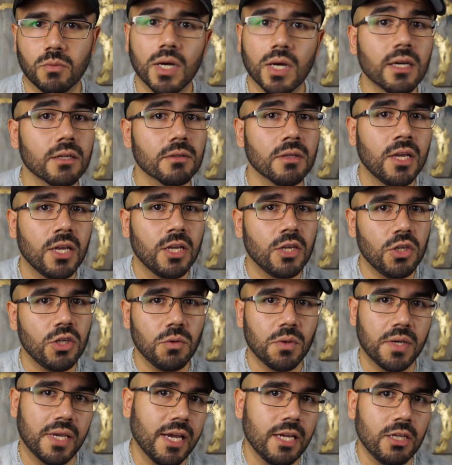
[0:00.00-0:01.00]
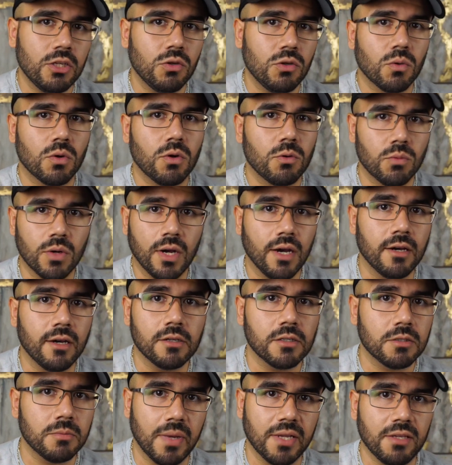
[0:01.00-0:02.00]
Well, you get your
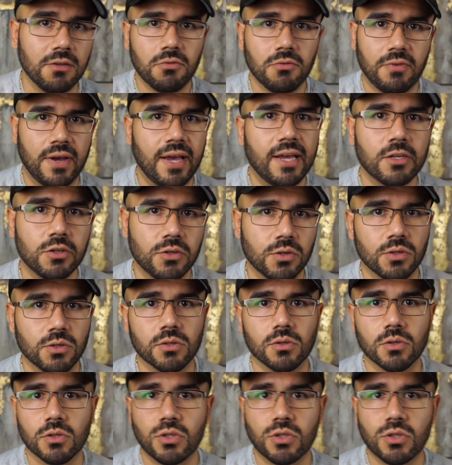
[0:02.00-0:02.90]
rugs manufactured